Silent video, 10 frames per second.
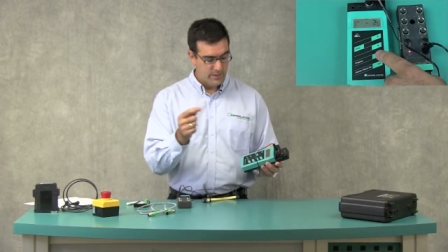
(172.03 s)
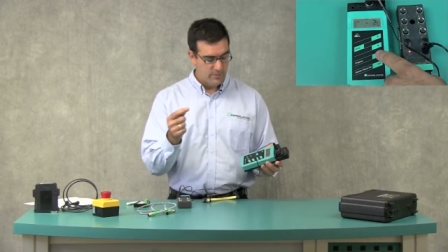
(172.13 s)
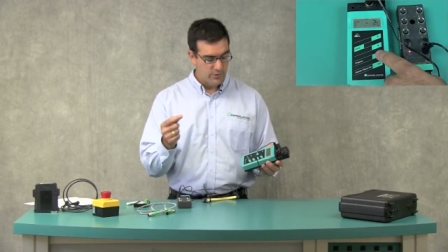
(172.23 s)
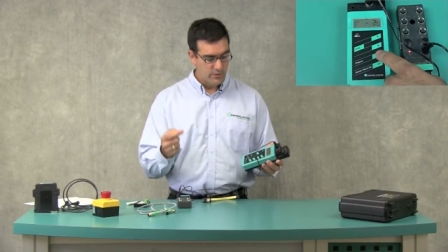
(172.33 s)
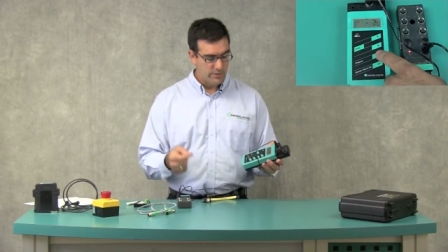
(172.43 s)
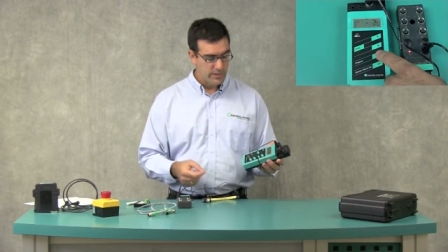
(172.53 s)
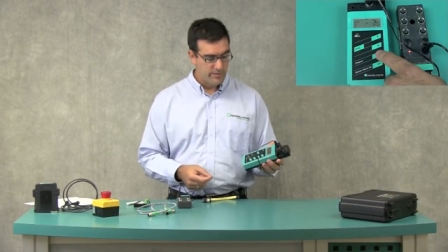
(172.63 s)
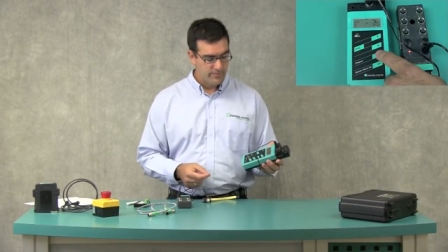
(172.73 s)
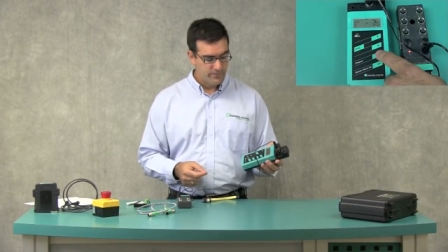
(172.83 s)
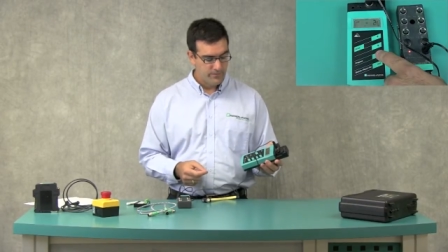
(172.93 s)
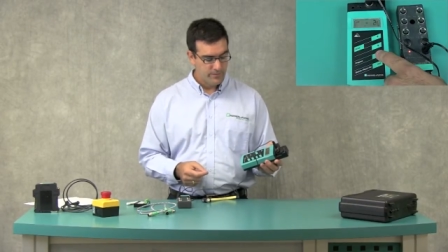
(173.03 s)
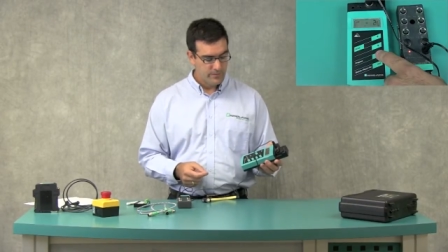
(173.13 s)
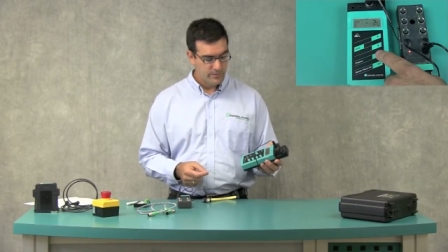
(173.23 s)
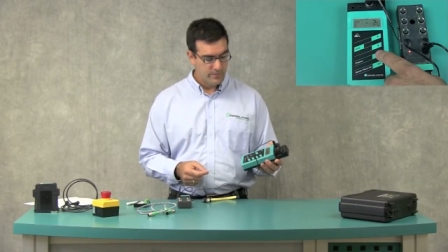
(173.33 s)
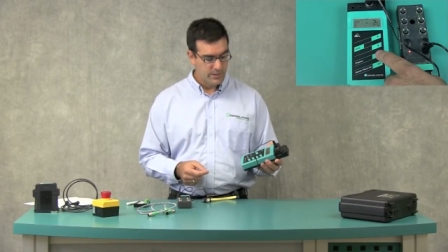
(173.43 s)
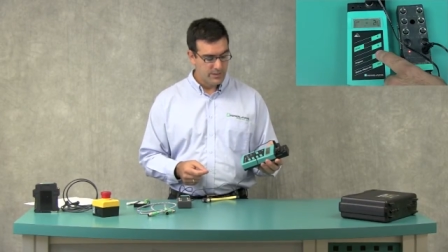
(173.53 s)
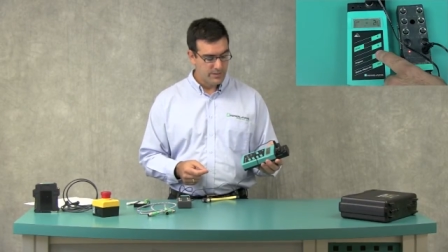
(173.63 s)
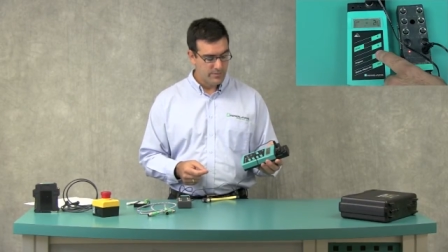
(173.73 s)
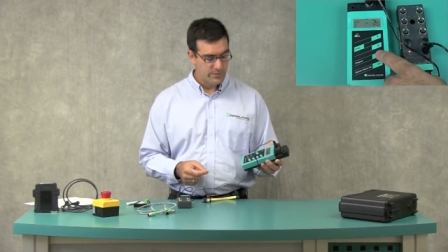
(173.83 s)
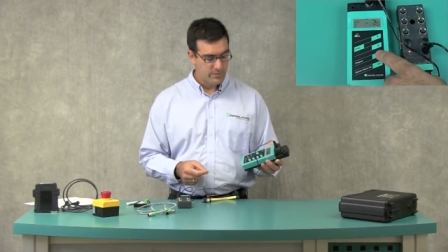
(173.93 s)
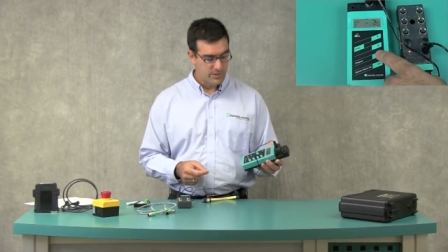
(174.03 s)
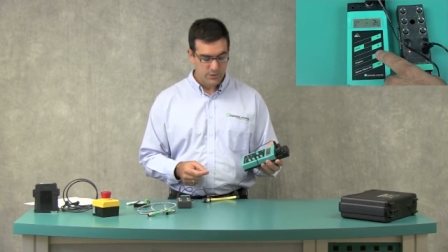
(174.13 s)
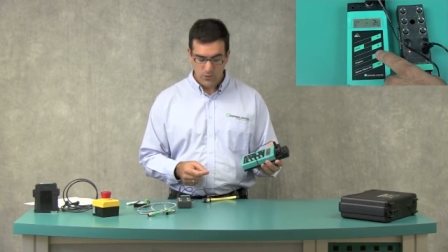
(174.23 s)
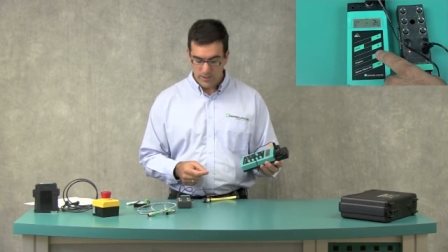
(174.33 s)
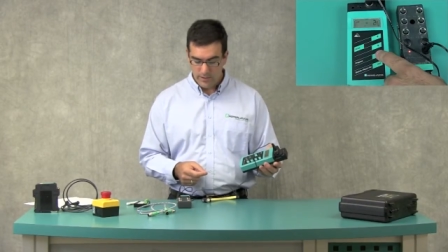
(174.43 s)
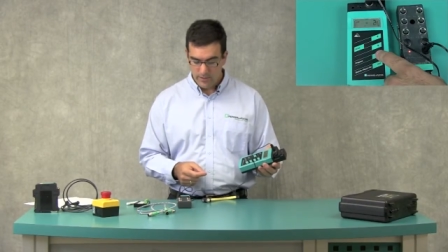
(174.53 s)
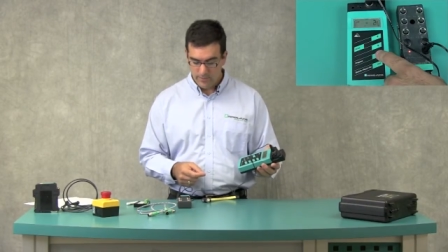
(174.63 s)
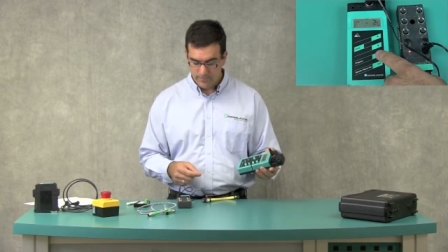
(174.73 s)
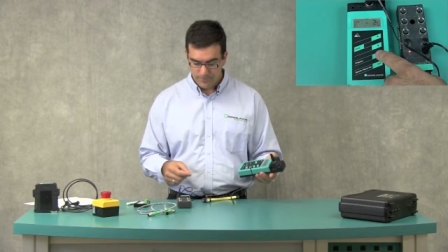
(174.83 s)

hit program. Much simpler, much quicker.